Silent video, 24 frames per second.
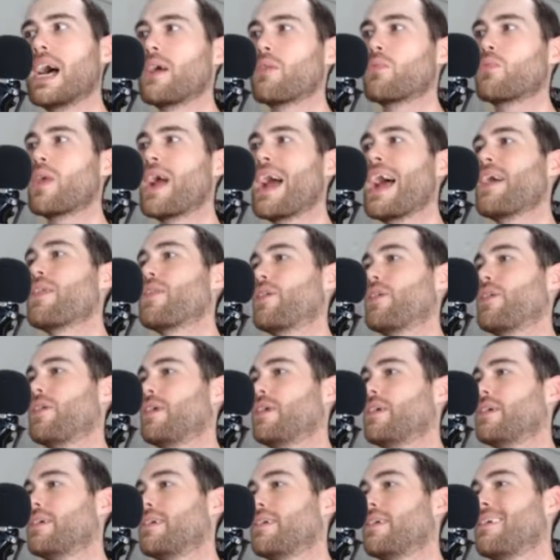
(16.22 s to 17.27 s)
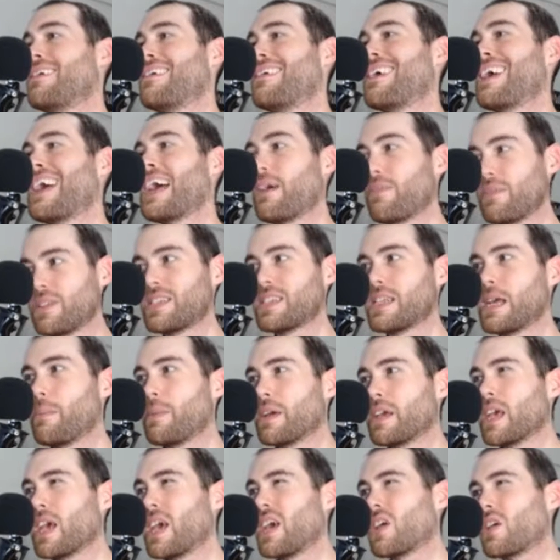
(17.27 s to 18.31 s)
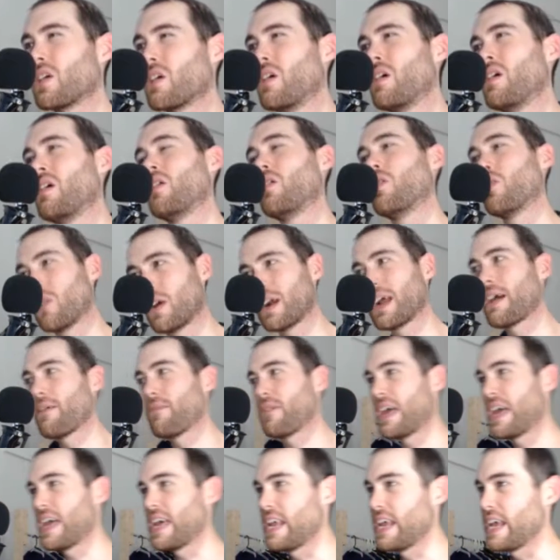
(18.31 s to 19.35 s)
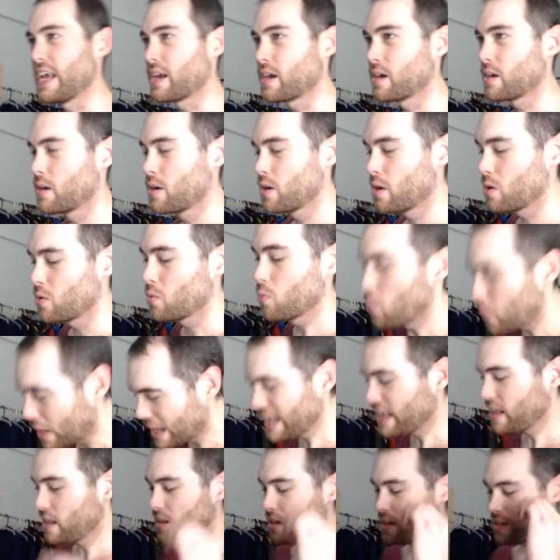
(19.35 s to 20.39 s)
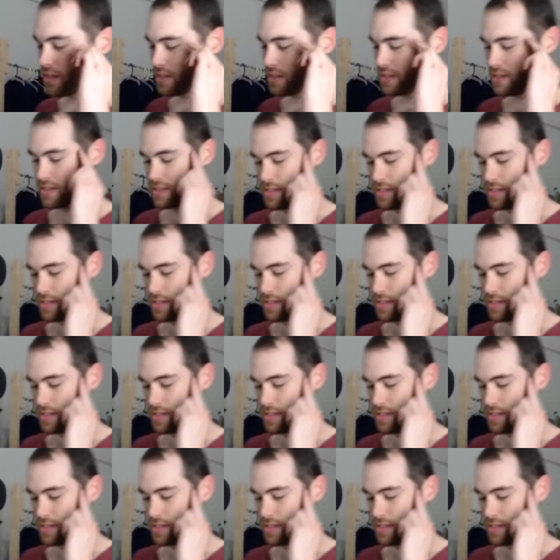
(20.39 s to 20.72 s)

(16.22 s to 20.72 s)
I rather have a stomach ache or have a headache? Well,